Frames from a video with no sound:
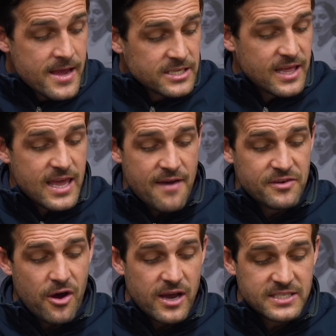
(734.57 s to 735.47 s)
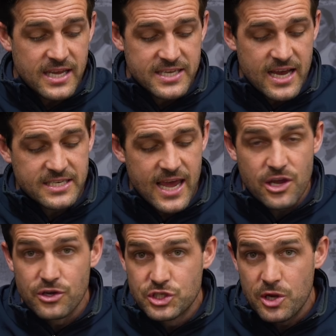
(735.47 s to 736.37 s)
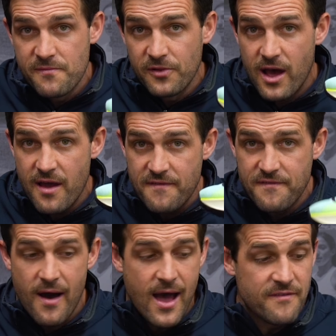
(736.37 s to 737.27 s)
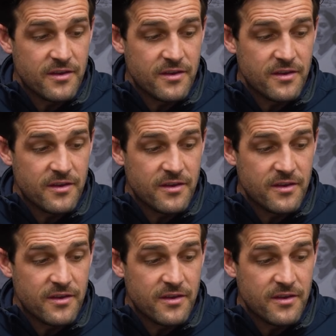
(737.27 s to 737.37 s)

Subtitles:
So there you have it, guys. That's our take on Zoomfly 5.